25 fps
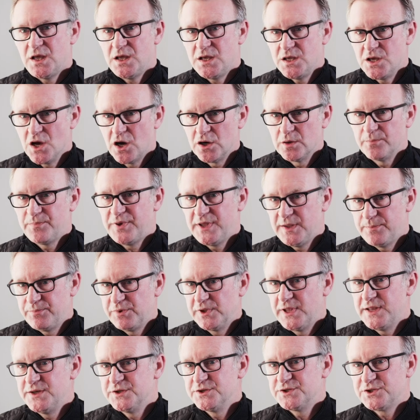young
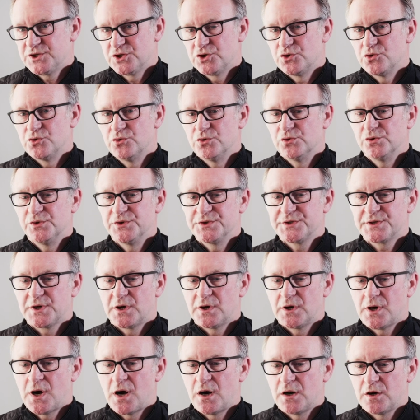people in schools
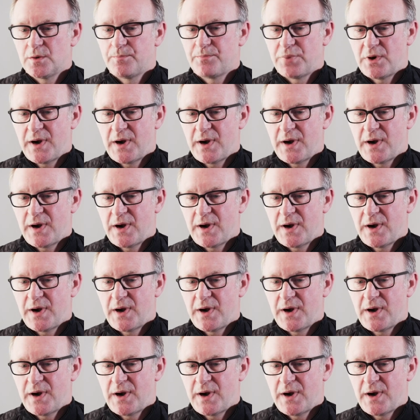are